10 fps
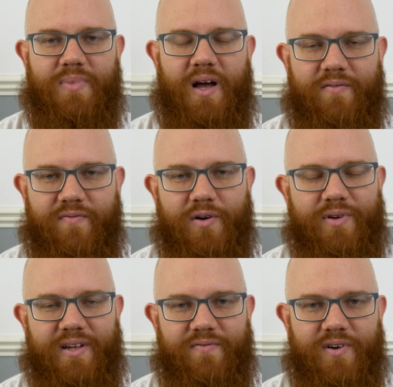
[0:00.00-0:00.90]

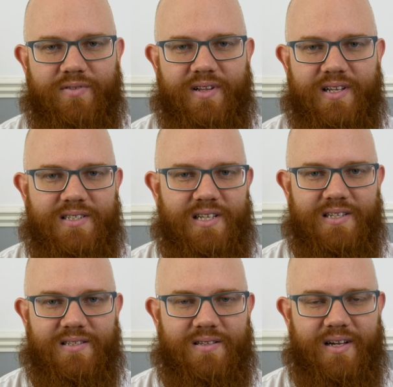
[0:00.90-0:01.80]
unfolding and folding these
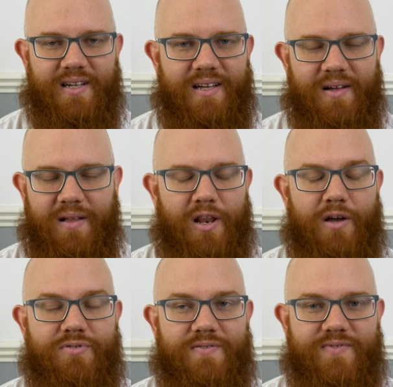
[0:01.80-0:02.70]
things like
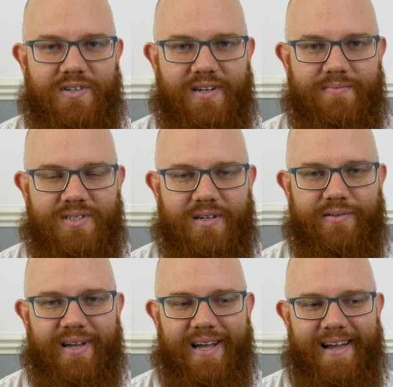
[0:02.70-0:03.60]
loads of times,
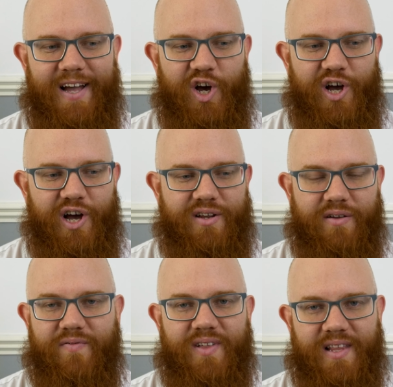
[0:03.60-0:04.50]
so I
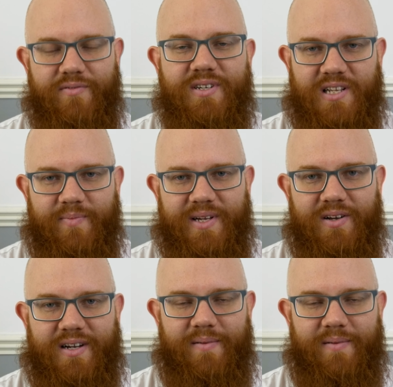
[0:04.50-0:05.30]
don't think there is going to be like